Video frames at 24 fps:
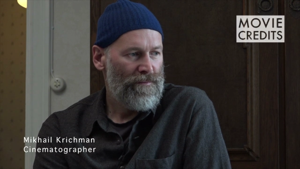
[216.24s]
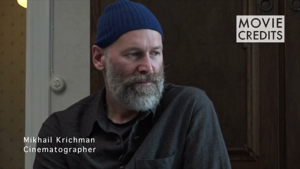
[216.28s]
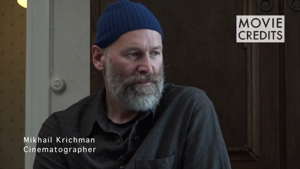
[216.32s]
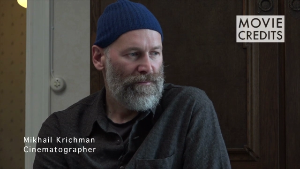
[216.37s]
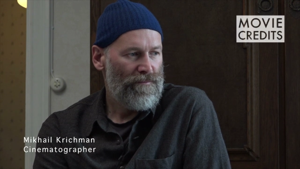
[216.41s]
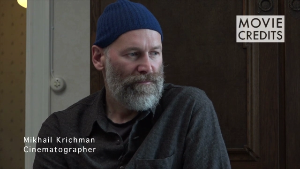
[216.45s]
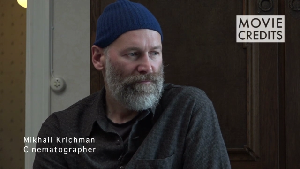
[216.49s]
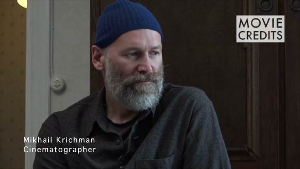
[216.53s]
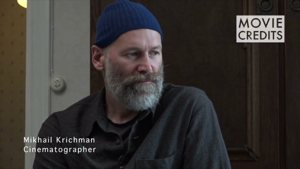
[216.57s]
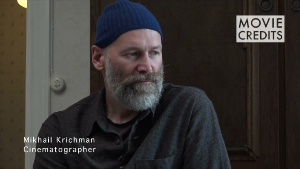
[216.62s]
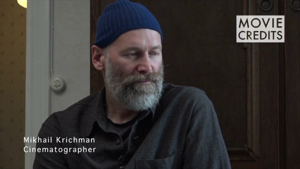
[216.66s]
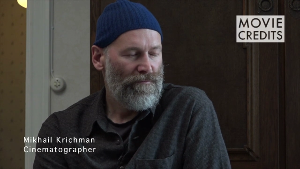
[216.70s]

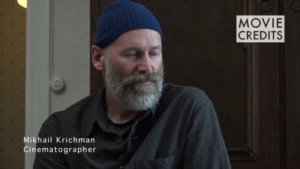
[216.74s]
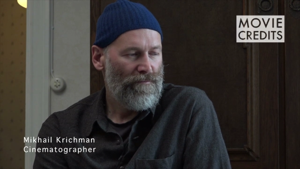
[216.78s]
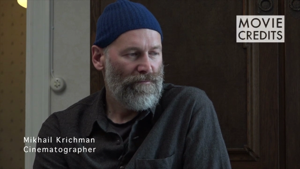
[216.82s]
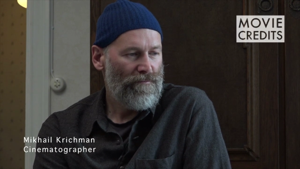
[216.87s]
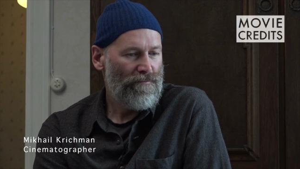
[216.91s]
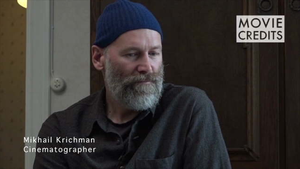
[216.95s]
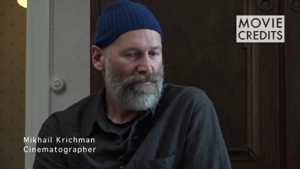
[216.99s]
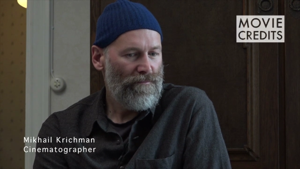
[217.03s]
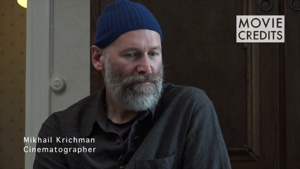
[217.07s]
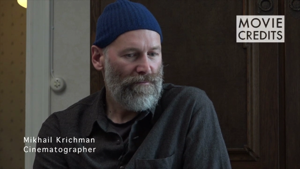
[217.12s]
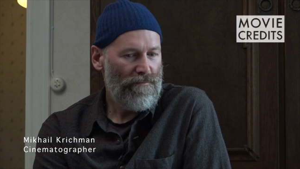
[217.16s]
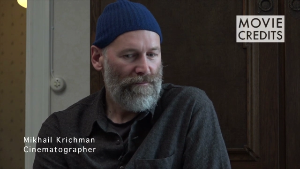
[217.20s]

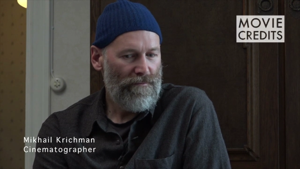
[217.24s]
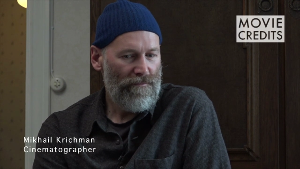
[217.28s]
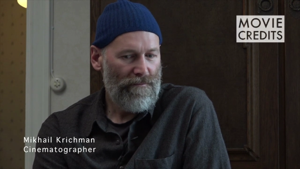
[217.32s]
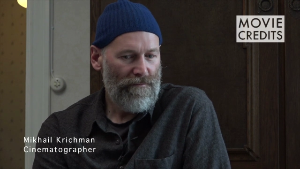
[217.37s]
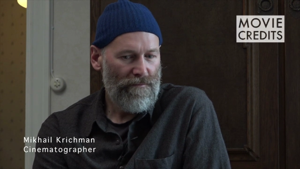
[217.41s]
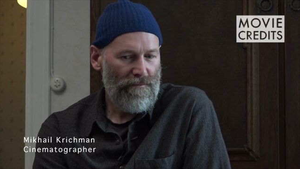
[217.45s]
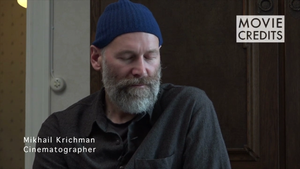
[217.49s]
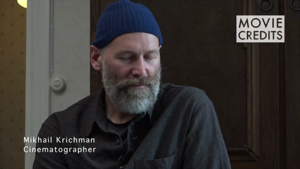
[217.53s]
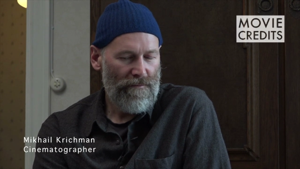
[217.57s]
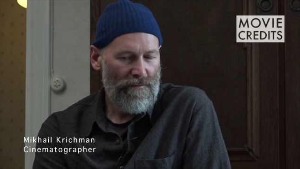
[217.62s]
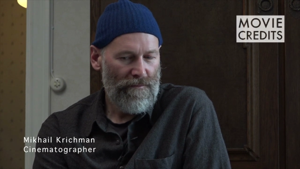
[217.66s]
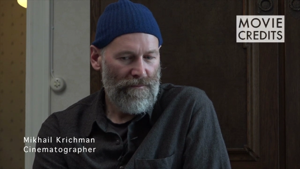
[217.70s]

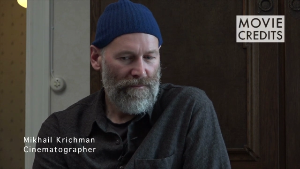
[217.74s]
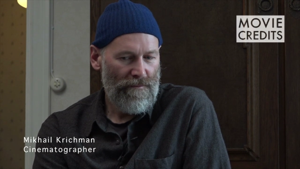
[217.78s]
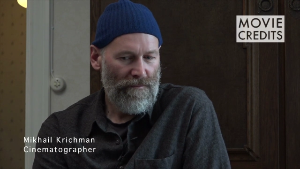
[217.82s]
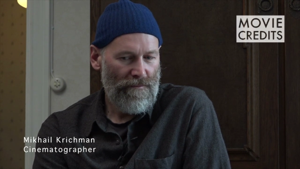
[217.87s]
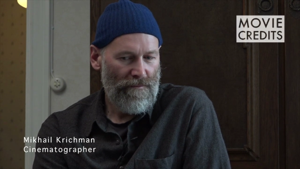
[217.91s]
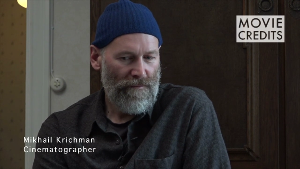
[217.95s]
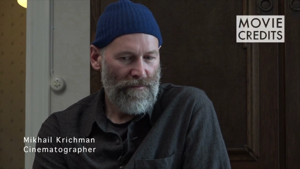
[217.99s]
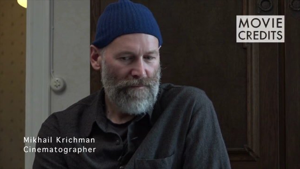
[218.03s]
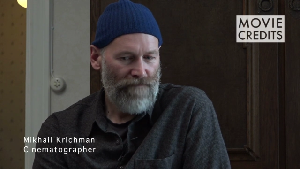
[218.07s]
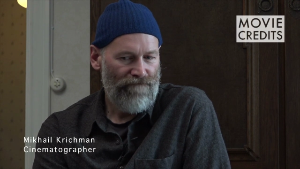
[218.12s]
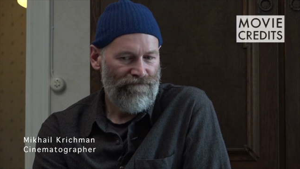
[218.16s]
Nothing is said.